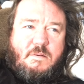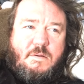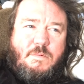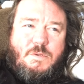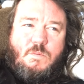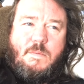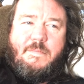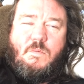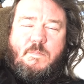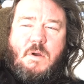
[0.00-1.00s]
It was
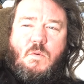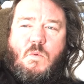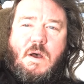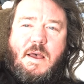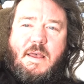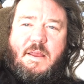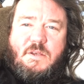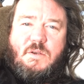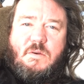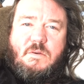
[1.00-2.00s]
about why I
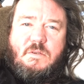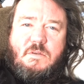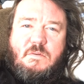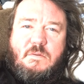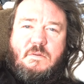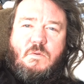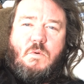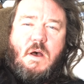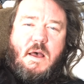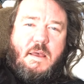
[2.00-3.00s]
chose the
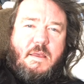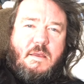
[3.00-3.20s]
why.